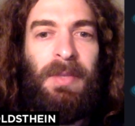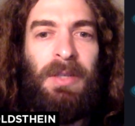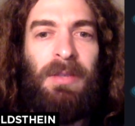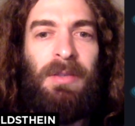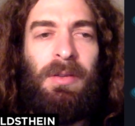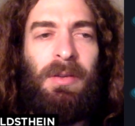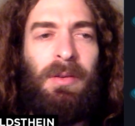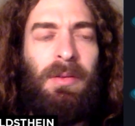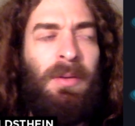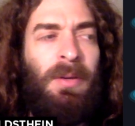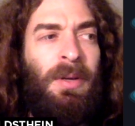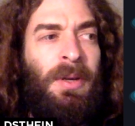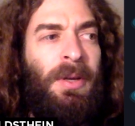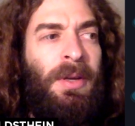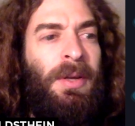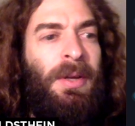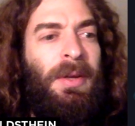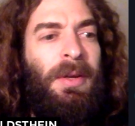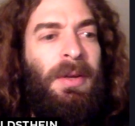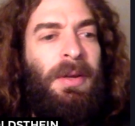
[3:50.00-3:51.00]
So
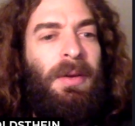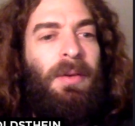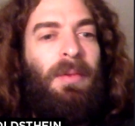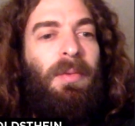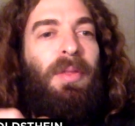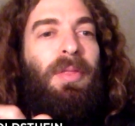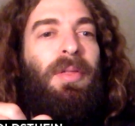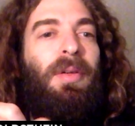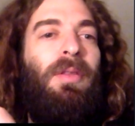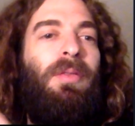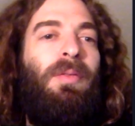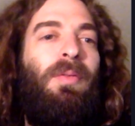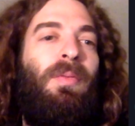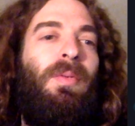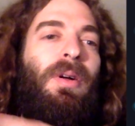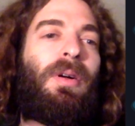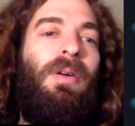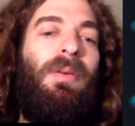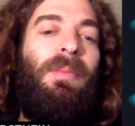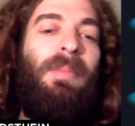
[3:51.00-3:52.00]
we thought,
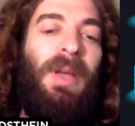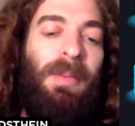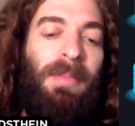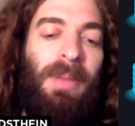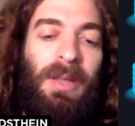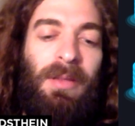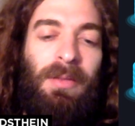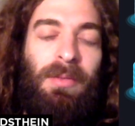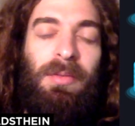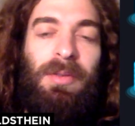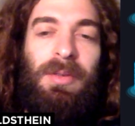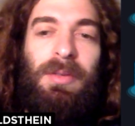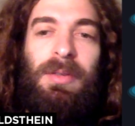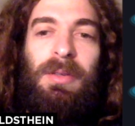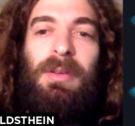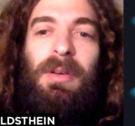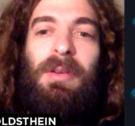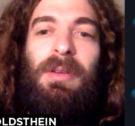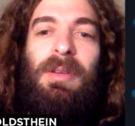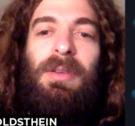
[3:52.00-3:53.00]
well, maybe in
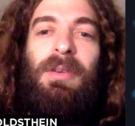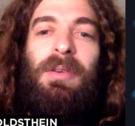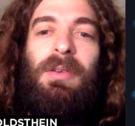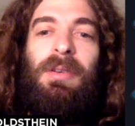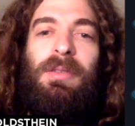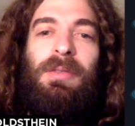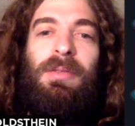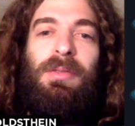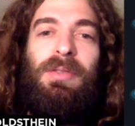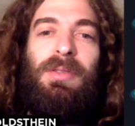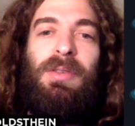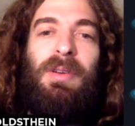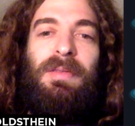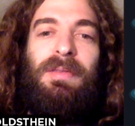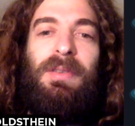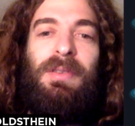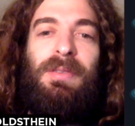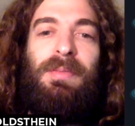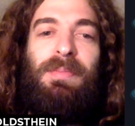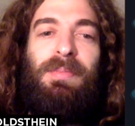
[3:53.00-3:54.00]
order to
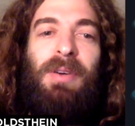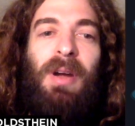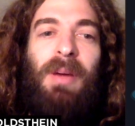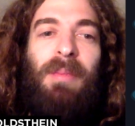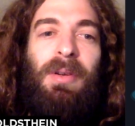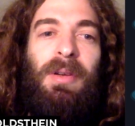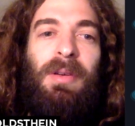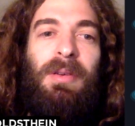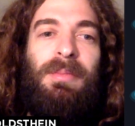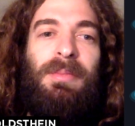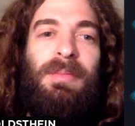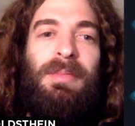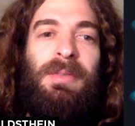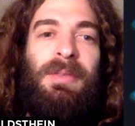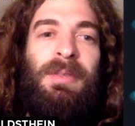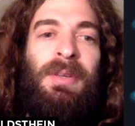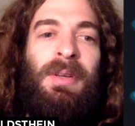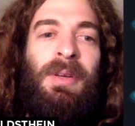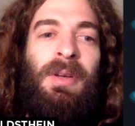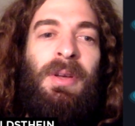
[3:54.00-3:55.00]
solve those
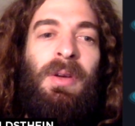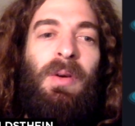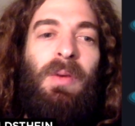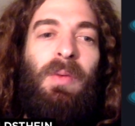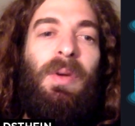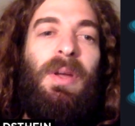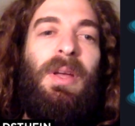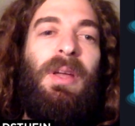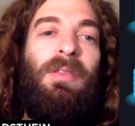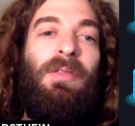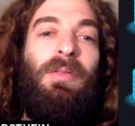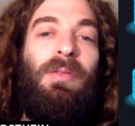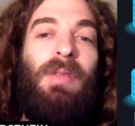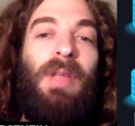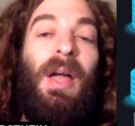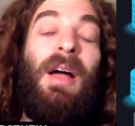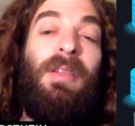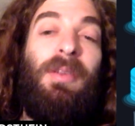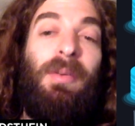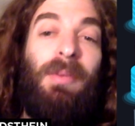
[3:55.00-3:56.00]
problems, we can do
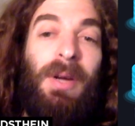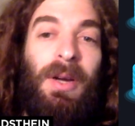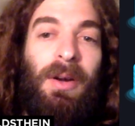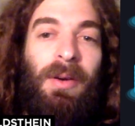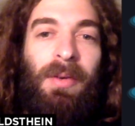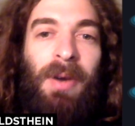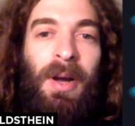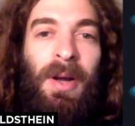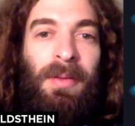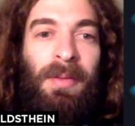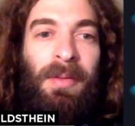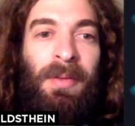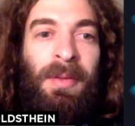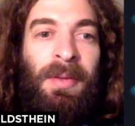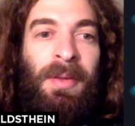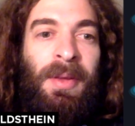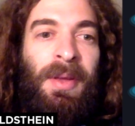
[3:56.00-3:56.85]
the other way around.